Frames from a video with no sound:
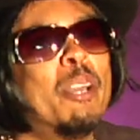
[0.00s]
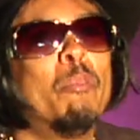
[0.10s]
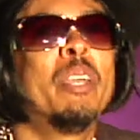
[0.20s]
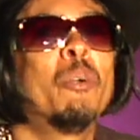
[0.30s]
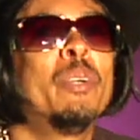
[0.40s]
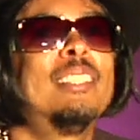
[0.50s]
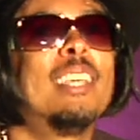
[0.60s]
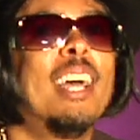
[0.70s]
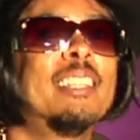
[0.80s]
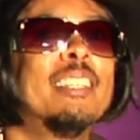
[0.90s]
Man, we
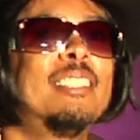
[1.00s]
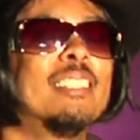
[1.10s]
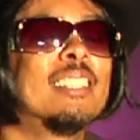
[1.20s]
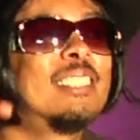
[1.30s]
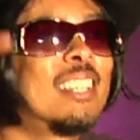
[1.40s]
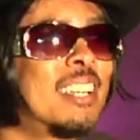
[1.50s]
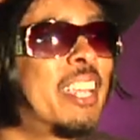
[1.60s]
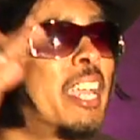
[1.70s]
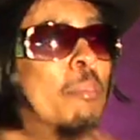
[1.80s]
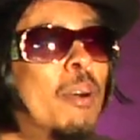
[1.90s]
sat there till the sun
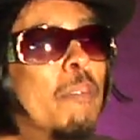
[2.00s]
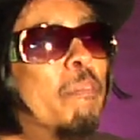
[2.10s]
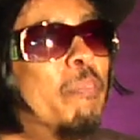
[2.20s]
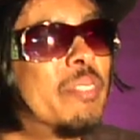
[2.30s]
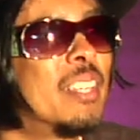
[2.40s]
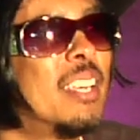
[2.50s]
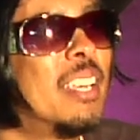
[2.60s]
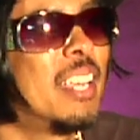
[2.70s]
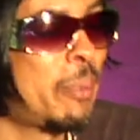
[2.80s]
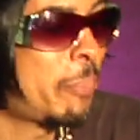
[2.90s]
came up
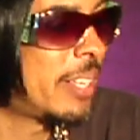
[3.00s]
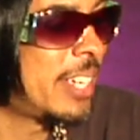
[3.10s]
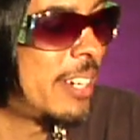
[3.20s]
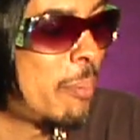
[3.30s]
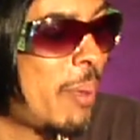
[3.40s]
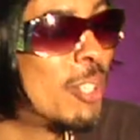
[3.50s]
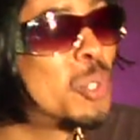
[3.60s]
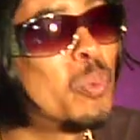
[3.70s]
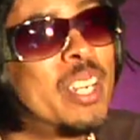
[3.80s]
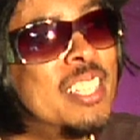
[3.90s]
and played it about
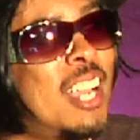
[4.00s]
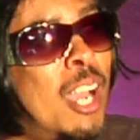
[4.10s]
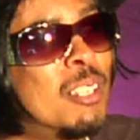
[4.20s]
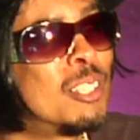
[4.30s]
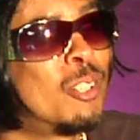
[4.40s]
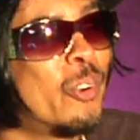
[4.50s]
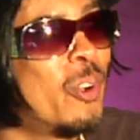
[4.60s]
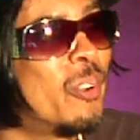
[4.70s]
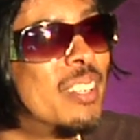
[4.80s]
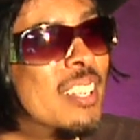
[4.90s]
20 times in a
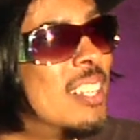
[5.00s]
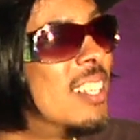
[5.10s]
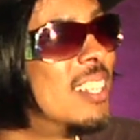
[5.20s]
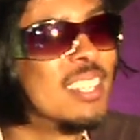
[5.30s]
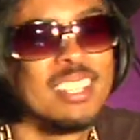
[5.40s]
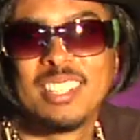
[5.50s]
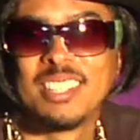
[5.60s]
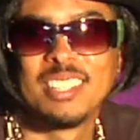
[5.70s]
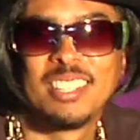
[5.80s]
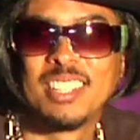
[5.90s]
row.
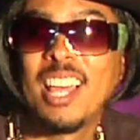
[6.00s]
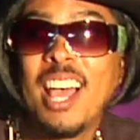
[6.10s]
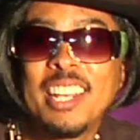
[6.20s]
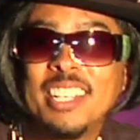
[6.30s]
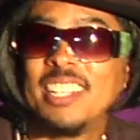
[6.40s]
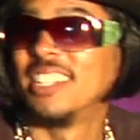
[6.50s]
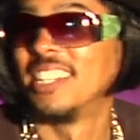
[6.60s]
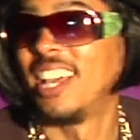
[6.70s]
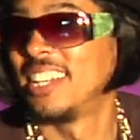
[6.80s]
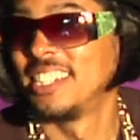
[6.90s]

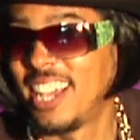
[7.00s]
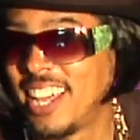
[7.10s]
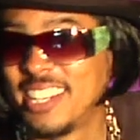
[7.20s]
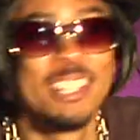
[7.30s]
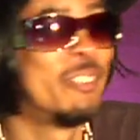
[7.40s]
Lottie Dottie.